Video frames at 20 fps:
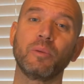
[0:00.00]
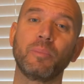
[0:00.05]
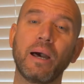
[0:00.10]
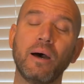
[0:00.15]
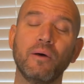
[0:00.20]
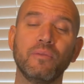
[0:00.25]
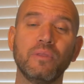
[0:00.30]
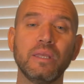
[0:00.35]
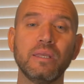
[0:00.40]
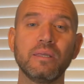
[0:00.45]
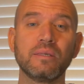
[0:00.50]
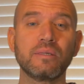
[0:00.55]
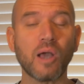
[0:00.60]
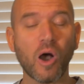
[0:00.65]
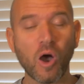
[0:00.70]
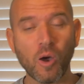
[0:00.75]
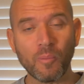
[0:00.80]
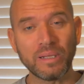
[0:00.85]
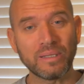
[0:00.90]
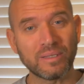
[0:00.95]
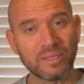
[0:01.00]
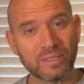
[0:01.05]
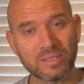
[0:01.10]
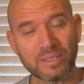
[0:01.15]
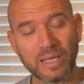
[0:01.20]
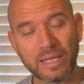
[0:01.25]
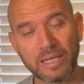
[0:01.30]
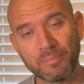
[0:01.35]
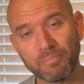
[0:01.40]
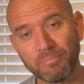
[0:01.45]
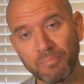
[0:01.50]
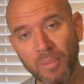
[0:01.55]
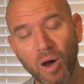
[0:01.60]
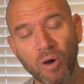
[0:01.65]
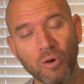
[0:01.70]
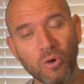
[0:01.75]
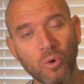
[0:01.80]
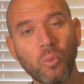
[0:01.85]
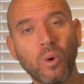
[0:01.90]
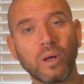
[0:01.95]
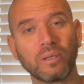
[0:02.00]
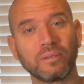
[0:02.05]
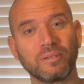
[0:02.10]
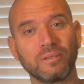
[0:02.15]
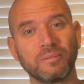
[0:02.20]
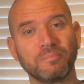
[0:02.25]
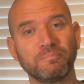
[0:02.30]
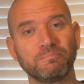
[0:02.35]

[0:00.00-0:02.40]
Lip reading: about the Garmin Descent Mk1.